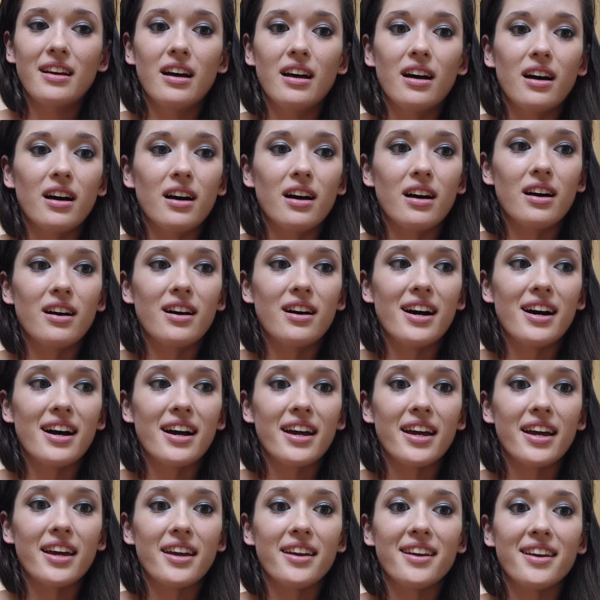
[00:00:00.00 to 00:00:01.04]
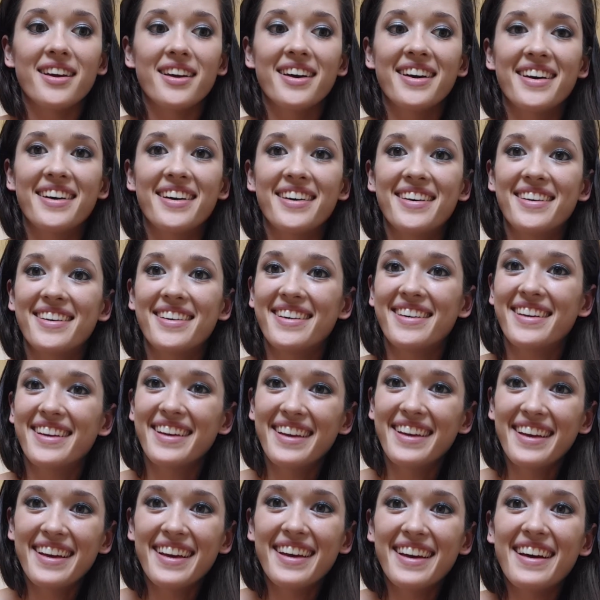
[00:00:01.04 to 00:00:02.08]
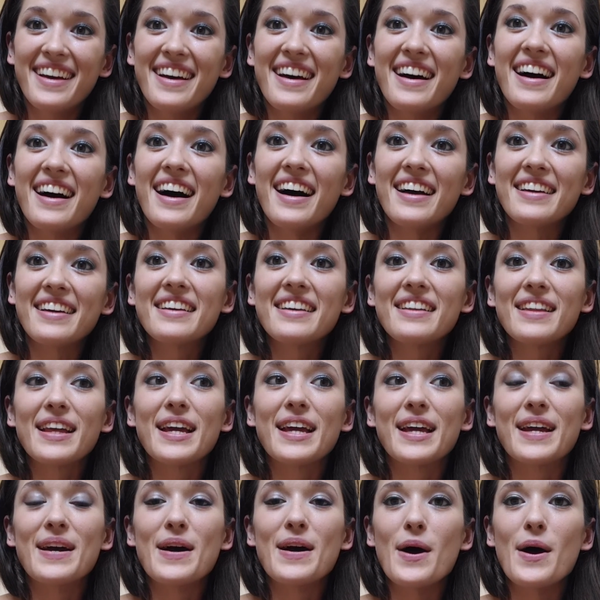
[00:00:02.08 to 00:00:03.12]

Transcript: I get like